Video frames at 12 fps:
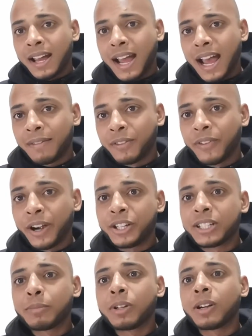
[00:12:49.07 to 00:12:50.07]
have a very
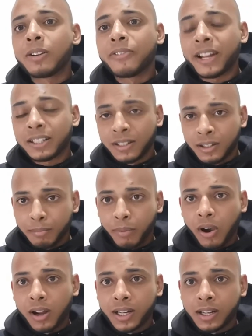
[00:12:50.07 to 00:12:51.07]
similar effect in the
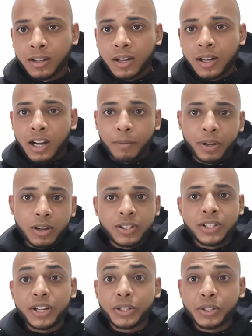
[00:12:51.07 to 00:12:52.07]
body. Now,
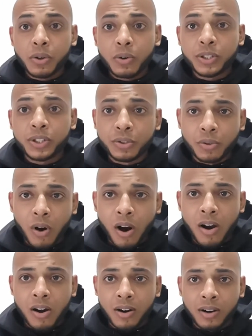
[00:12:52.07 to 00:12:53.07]
because they're so
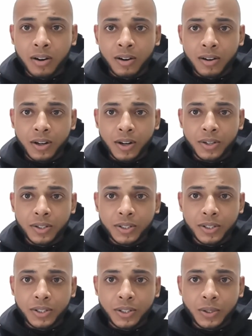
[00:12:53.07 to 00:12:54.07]
strong
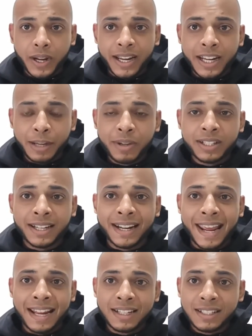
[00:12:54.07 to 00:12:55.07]
to inhibit
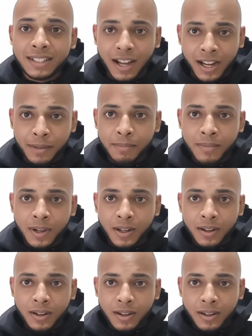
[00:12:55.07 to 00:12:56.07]
an enzyme
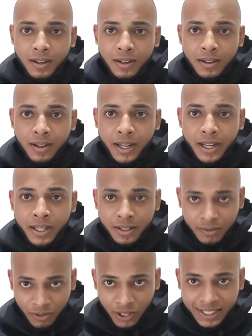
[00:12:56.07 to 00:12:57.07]

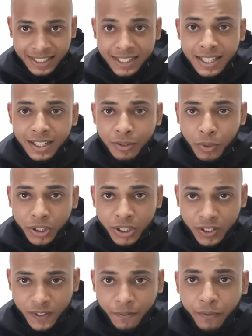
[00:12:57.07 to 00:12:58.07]
in a seed which
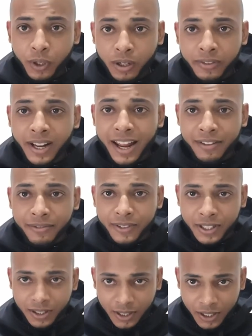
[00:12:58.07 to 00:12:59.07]
is full of life,
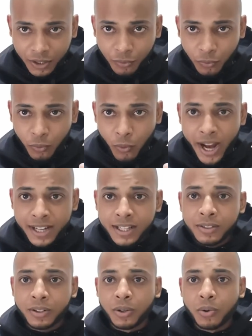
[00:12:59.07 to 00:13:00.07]
it's
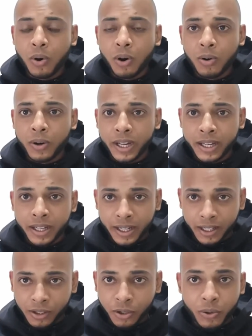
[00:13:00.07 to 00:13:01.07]
waiting to grow.
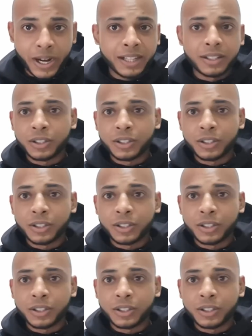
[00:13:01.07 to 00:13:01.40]
It'll create a